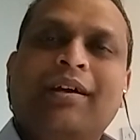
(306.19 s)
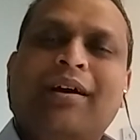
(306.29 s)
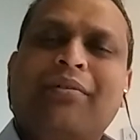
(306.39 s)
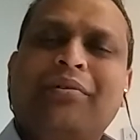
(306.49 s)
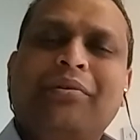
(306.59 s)

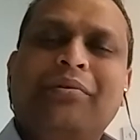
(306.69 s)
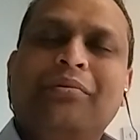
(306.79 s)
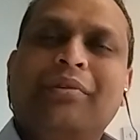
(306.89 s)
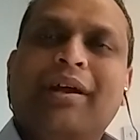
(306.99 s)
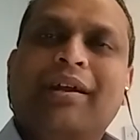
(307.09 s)
How do you
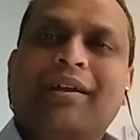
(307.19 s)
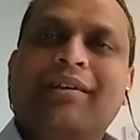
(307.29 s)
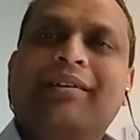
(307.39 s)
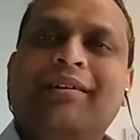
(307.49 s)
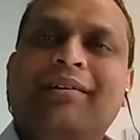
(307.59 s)
do that?
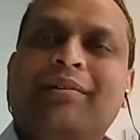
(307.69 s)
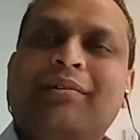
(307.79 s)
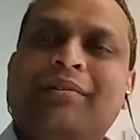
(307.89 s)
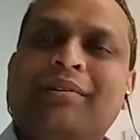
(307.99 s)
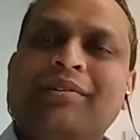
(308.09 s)

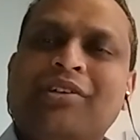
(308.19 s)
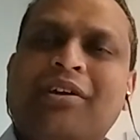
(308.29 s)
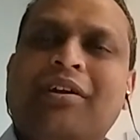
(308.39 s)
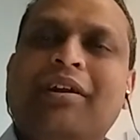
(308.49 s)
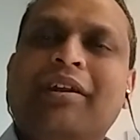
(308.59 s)

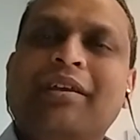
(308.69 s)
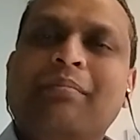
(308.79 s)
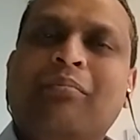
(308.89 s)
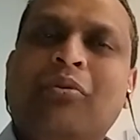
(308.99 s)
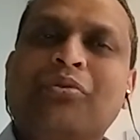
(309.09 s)
Generally,
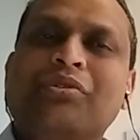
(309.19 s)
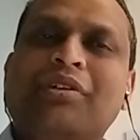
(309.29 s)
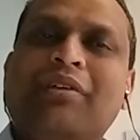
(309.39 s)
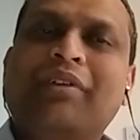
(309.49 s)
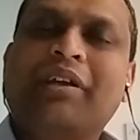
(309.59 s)
most
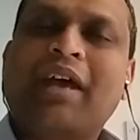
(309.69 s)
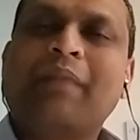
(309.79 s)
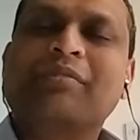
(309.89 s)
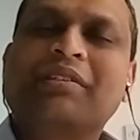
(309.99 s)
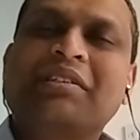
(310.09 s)
of the
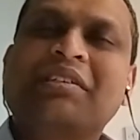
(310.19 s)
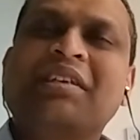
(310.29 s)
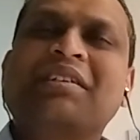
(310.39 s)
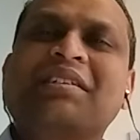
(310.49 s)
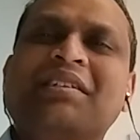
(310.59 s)
times,
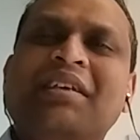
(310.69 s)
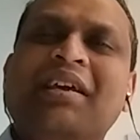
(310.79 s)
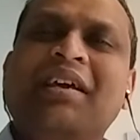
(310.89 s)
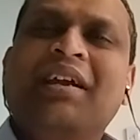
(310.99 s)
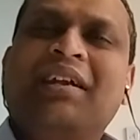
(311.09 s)
since
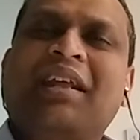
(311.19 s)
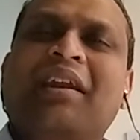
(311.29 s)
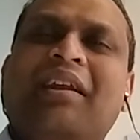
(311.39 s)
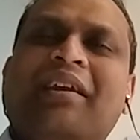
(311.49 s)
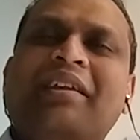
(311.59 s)

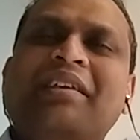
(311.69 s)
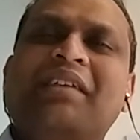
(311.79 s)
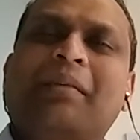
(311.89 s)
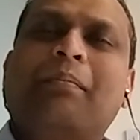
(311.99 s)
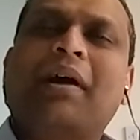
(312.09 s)
till
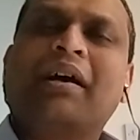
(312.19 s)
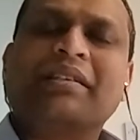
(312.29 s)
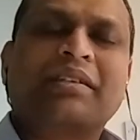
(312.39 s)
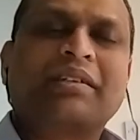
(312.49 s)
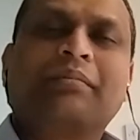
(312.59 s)
recent
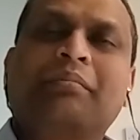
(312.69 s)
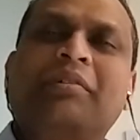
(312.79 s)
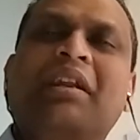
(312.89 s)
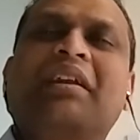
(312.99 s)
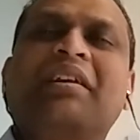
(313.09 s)
past,
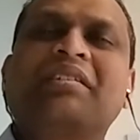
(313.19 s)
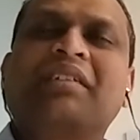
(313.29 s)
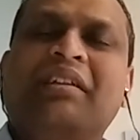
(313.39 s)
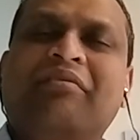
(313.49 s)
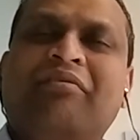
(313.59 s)
till
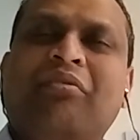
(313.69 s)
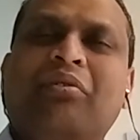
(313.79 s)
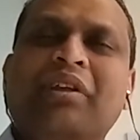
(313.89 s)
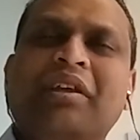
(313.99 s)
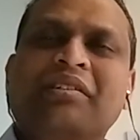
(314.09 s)
recent
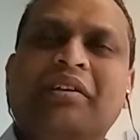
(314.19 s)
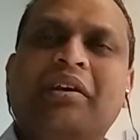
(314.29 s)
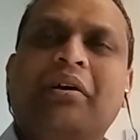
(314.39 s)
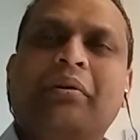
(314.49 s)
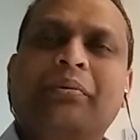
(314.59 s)
4 years
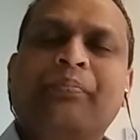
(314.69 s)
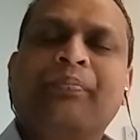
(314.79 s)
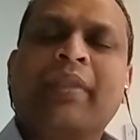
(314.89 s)
ago,